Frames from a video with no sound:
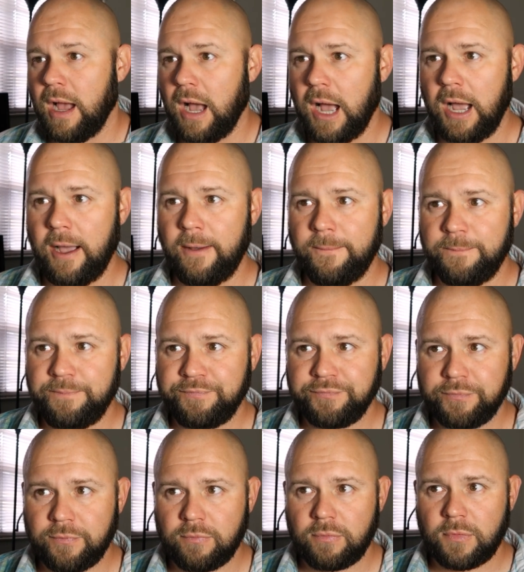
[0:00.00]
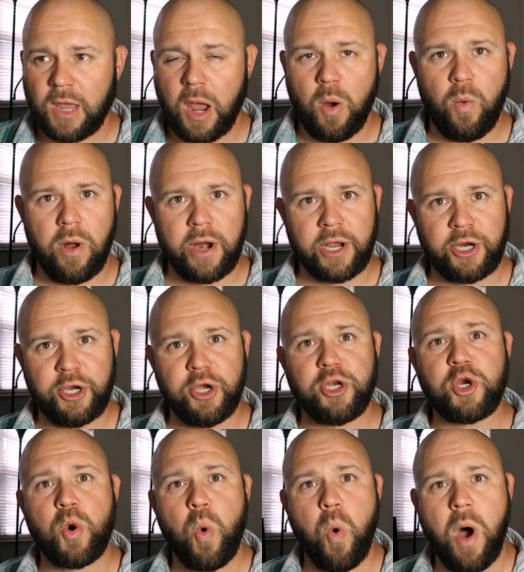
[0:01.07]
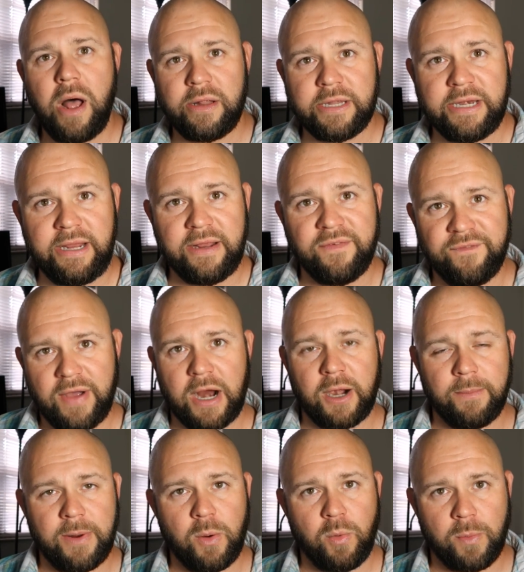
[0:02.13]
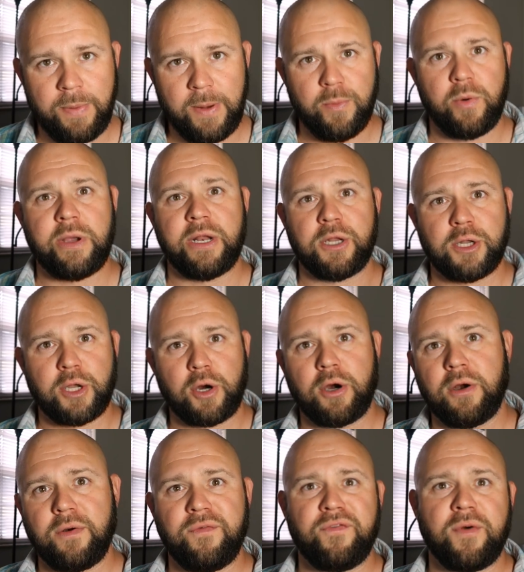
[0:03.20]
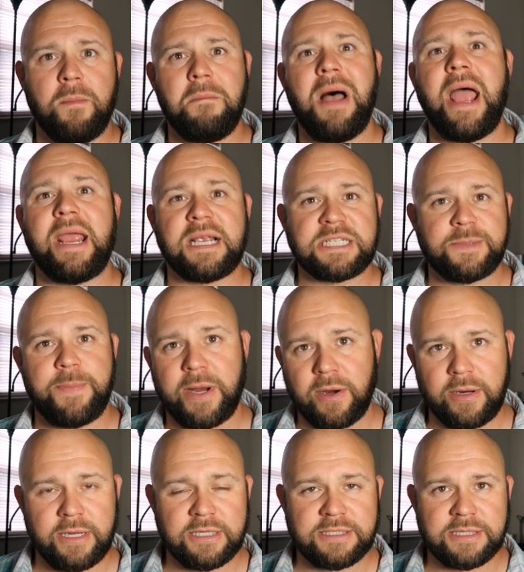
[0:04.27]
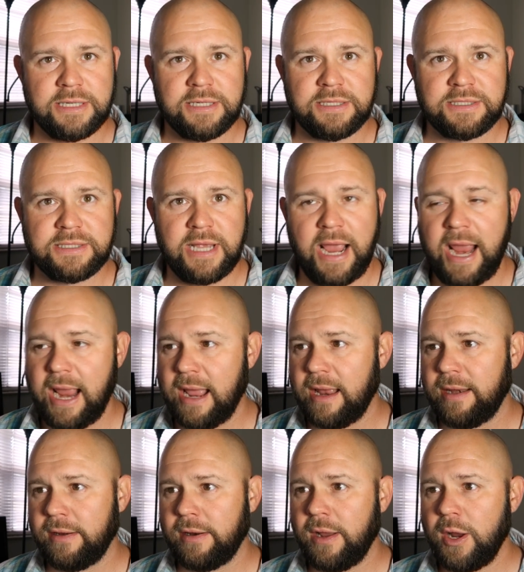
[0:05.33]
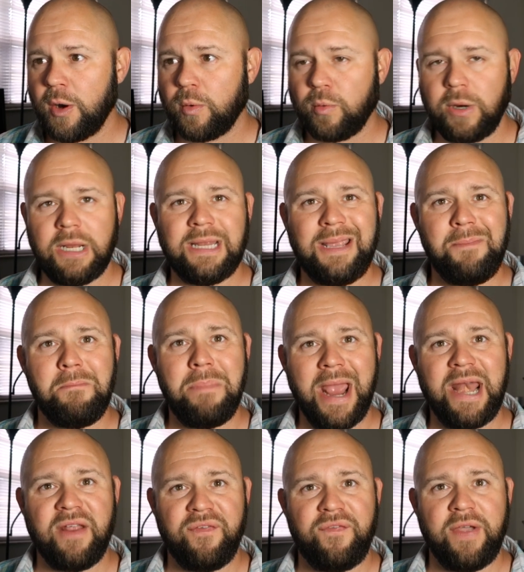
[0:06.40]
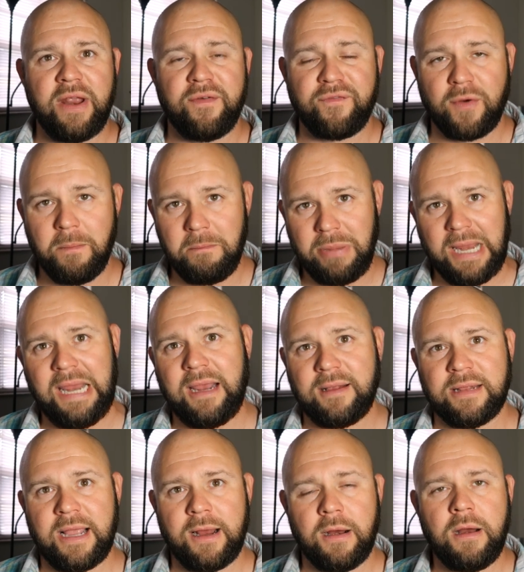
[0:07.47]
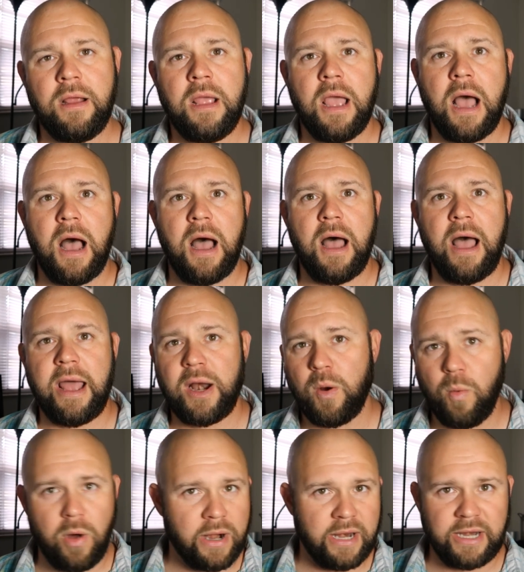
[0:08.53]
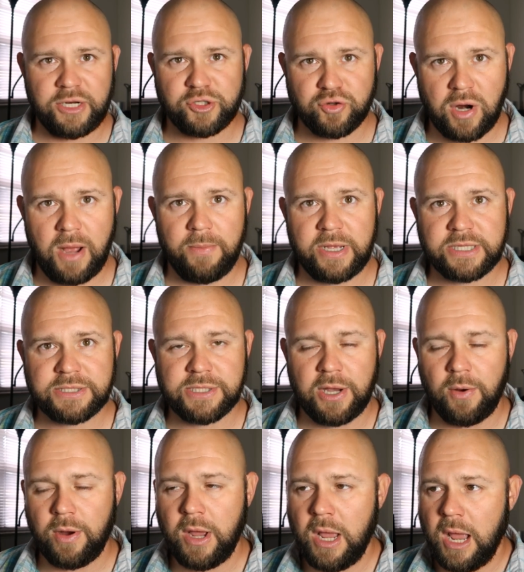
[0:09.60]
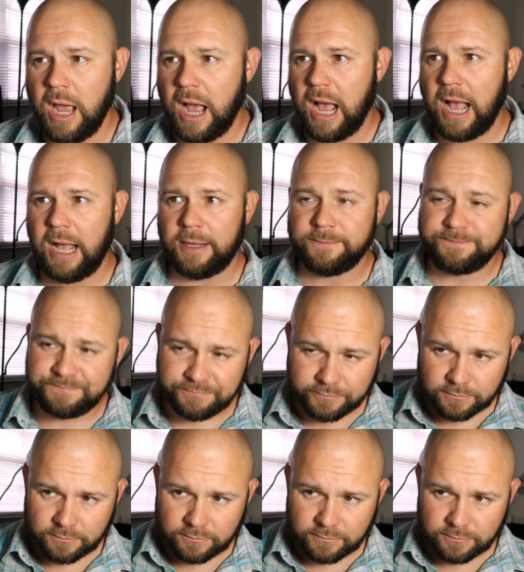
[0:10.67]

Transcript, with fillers: Um, I want a good quality environment where people can learn from my experiences and really benefit from being there. Uh, I don't want any drama. So uh,